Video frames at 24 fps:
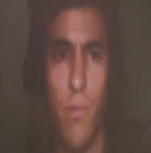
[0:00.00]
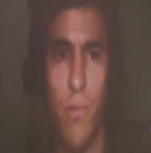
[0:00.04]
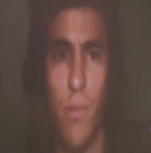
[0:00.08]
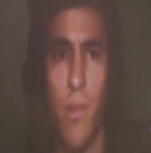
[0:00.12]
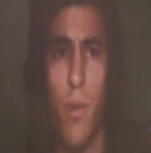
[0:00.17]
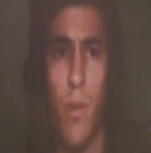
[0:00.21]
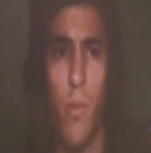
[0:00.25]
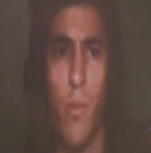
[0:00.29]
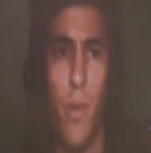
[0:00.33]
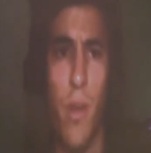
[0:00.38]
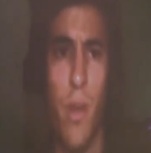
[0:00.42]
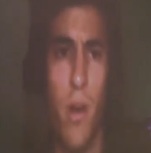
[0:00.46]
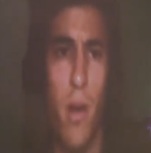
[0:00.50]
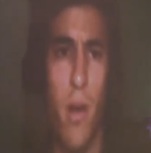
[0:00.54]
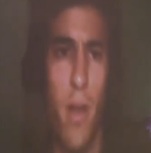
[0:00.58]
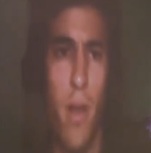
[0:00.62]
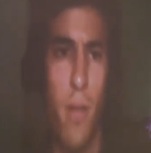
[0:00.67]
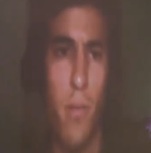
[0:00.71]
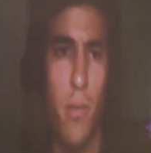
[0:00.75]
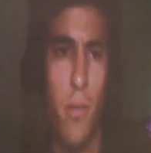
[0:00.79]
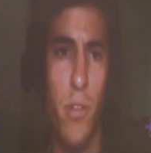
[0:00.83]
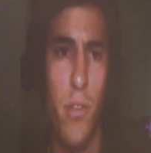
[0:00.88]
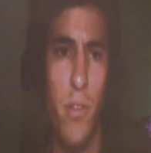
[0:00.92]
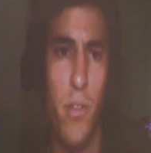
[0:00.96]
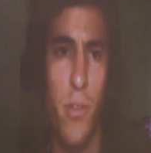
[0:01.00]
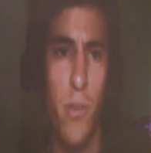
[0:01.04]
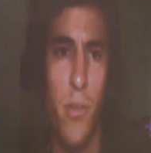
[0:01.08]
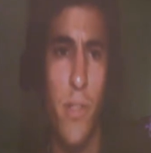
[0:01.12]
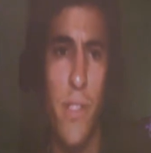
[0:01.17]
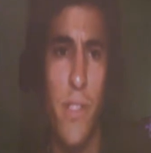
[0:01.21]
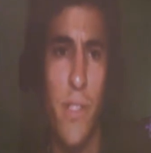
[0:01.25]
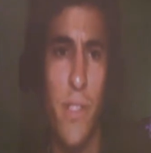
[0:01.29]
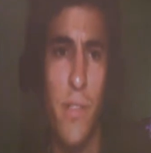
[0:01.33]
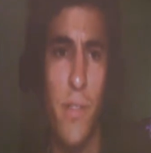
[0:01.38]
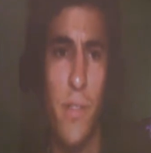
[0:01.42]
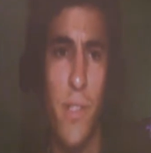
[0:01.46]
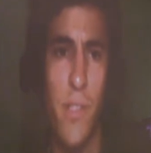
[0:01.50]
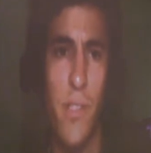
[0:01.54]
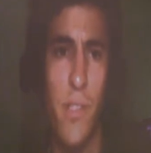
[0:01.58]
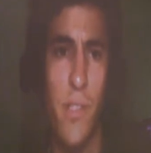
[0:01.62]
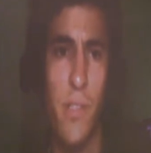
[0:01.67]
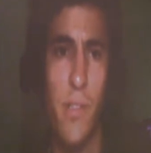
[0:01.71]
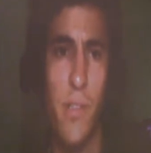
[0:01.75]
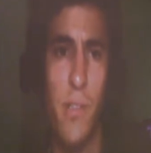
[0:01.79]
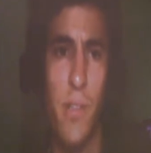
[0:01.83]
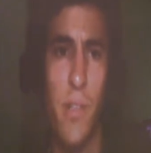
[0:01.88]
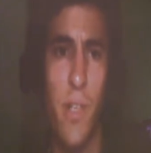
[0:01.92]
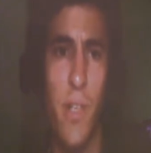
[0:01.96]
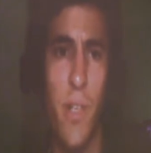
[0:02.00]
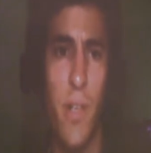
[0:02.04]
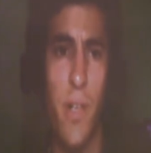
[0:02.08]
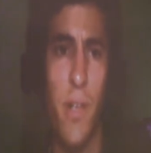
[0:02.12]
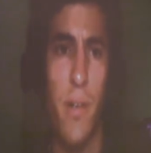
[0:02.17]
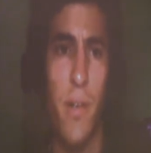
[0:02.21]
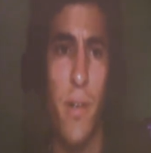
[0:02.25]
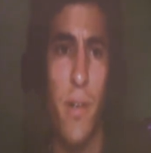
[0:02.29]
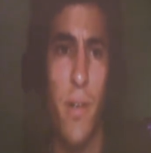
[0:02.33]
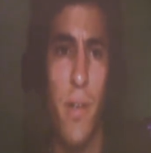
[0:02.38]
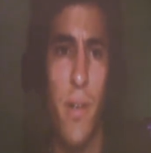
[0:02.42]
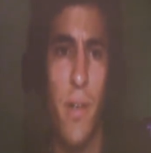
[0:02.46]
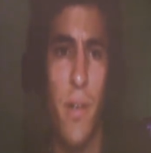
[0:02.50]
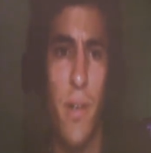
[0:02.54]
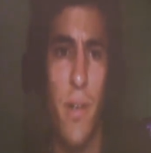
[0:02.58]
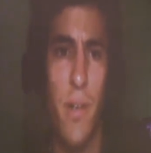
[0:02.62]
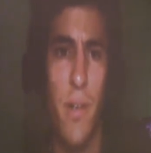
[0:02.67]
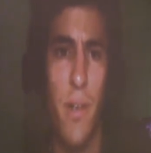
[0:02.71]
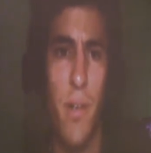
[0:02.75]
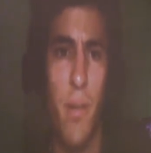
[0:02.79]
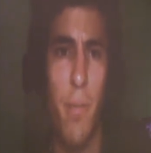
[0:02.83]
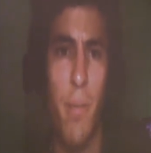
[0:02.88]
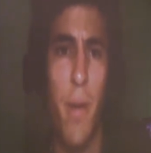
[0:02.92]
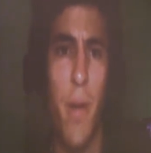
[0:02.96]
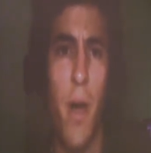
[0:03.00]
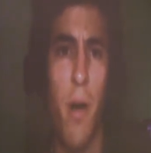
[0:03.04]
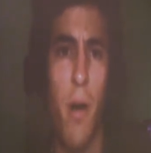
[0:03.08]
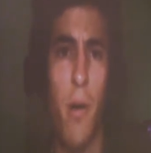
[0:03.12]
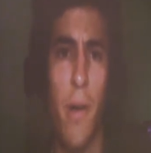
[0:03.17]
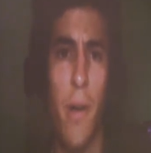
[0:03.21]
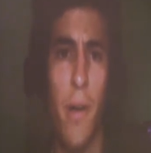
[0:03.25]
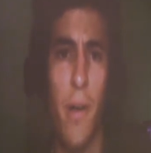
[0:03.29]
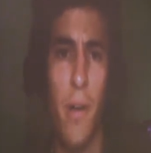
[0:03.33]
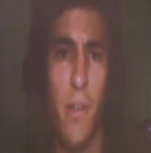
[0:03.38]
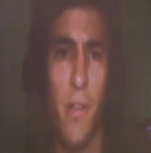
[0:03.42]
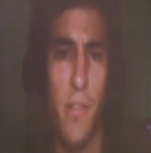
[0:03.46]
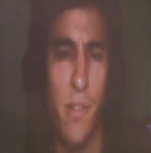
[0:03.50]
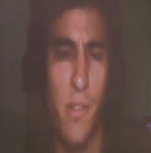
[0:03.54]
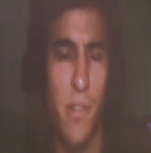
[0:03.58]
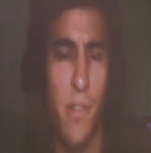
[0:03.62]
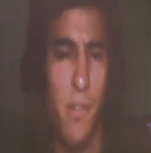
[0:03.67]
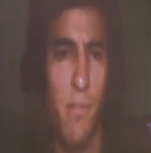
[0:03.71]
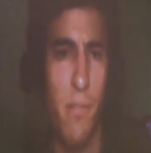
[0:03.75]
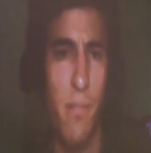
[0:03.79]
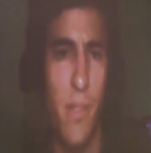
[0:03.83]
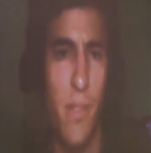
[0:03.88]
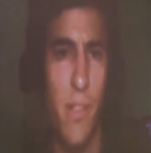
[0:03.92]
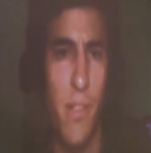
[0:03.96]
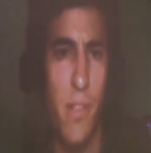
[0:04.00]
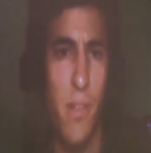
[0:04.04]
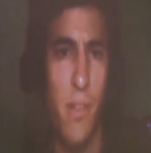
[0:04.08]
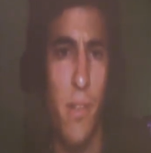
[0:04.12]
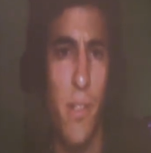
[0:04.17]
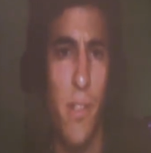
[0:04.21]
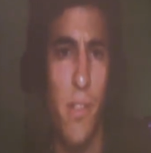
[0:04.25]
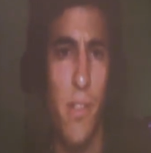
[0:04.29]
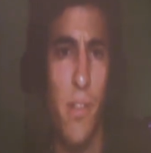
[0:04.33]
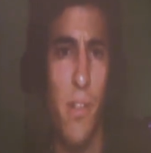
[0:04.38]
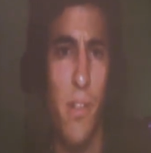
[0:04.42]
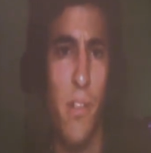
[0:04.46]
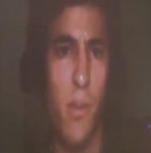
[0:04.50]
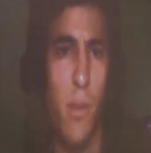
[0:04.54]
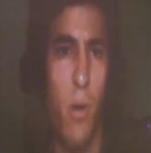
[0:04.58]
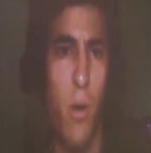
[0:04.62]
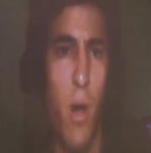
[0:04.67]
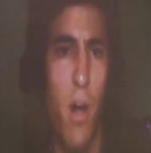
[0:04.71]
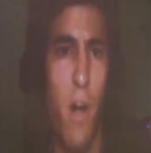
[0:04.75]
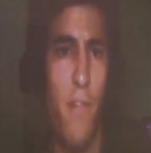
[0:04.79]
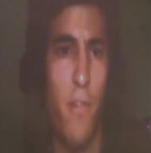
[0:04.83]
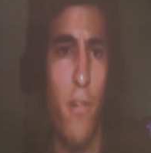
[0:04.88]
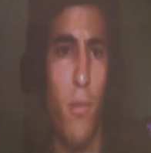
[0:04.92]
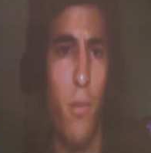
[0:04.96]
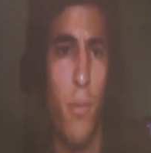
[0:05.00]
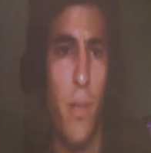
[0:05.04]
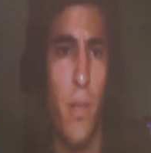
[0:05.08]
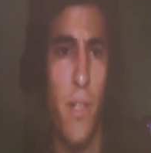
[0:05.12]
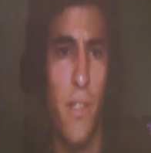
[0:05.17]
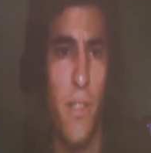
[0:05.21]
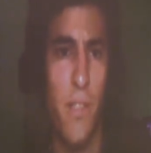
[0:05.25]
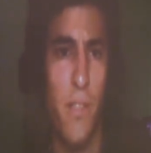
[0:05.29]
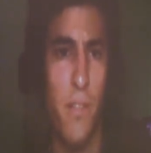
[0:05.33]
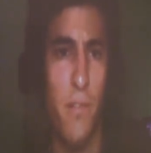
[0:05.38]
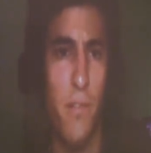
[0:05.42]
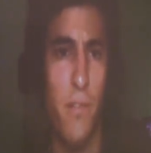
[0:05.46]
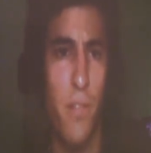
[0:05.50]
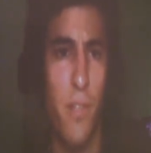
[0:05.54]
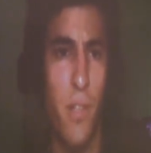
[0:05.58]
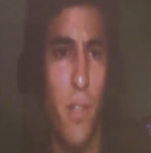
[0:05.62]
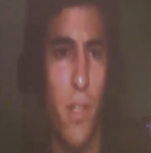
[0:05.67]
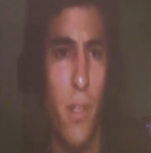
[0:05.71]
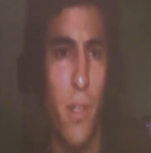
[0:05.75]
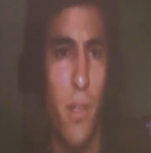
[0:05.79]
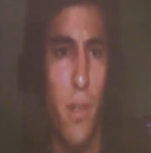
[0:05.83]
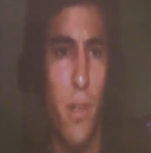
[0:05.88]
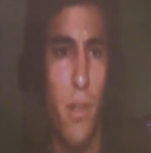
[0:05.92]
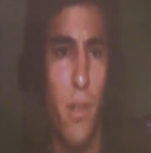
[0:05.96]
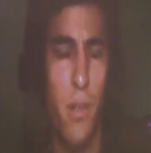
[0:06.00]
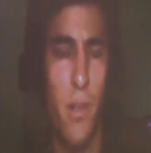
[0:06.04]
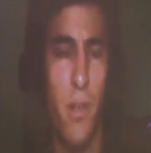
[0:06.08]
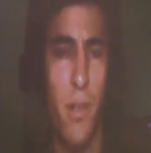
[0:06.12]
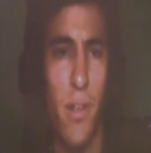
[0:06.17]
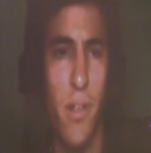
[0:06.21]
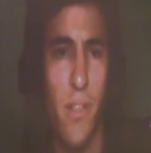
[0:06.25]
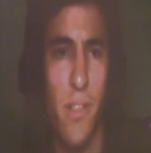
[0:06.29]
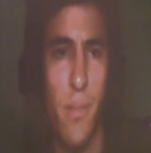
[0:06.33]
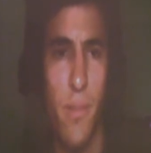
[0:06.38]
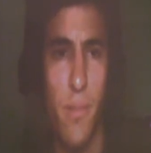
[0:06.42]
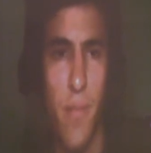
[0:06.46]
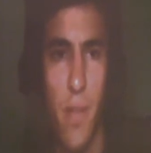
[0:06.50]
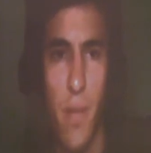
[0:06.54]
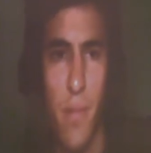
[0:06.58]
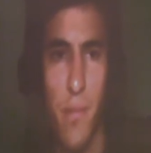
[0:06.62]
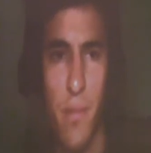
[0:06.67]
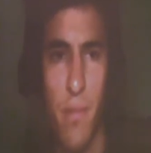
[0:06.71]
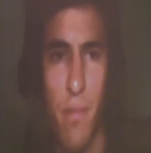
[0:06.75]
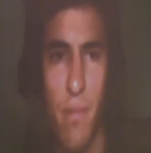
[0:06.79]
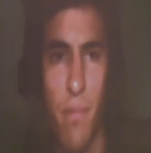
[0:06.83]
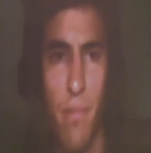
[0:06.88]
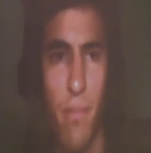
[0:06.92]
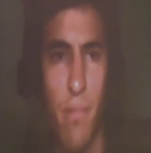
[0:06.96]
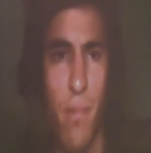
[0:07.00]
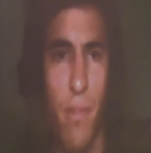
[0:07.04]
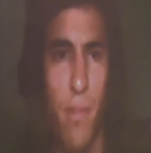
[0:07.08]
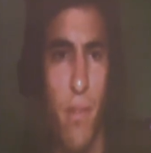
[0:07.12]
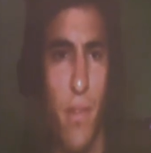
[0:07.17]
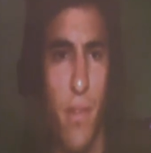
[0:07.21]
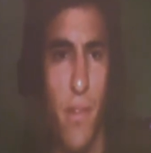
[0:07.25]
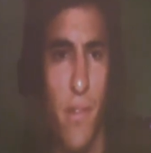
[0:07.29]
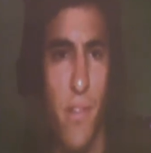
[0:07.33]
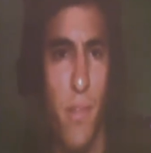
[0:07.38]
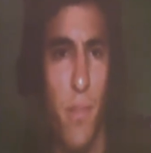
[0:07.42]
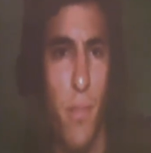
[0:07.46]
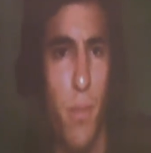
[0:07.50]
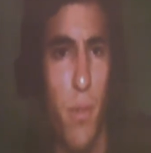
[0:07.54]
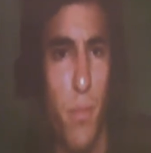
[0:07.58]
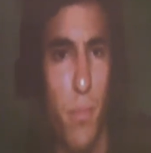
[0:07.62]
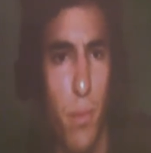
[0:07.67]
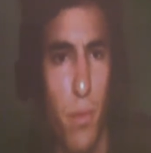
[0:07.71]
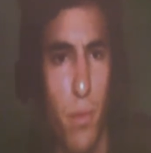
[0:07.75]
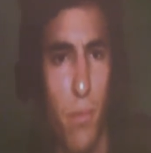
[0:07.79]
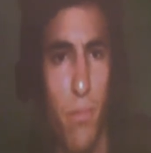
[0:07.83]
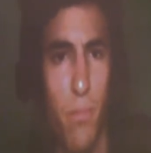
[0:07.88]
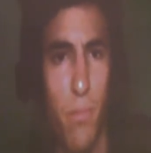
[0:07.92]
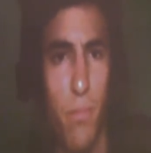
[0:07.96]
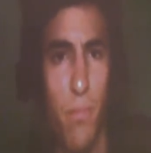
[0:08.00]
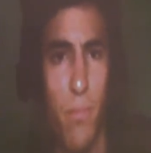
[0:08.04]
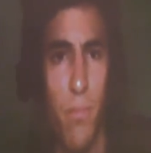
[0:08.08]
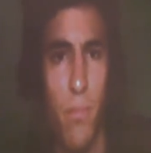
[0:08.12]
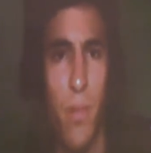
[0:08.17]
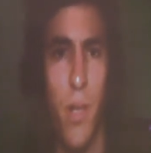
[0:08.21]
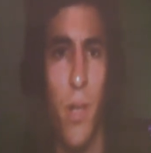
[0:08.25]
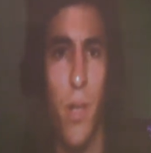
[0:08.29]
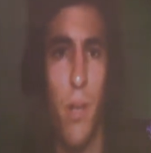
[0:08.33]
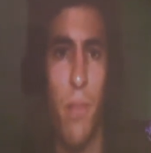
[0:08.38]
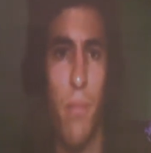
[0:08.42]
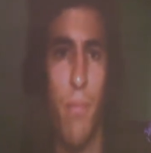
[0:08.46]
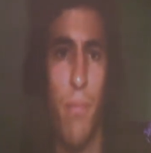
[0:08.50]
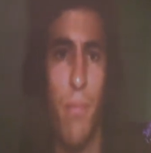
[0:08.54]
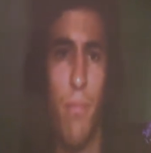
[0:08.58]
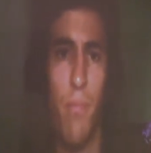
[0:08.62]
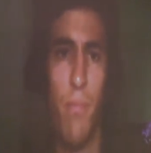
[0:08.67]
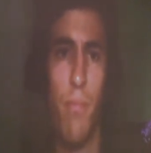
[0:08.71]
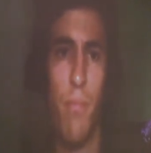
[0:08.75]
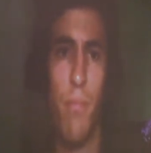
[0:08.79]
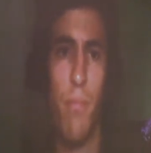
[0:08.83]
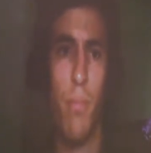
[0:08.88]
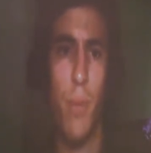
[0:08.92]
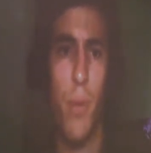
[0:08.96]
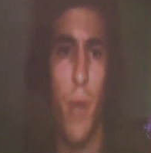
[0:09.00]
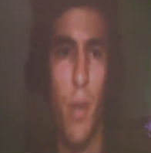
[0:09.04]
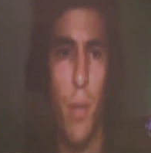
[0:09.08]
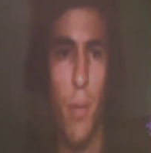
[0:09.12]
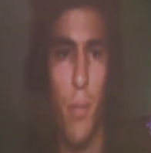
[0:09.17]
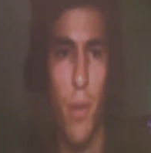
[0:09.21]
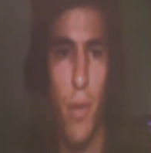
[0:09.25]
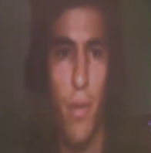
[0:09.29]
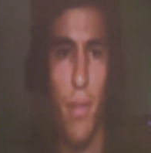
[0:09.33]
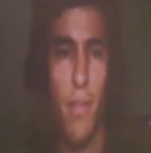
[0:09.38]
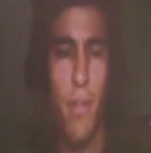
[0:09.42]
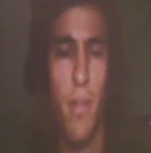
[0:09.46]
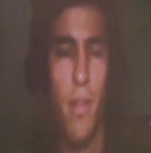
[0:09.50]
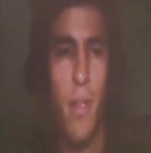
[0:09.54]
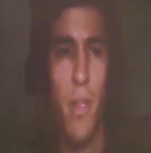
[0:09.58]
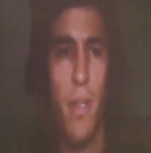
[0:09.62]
that we are able to is, is uh, empowering and also is, is also awful because of uh, sometimes the, the things that people uh, put up with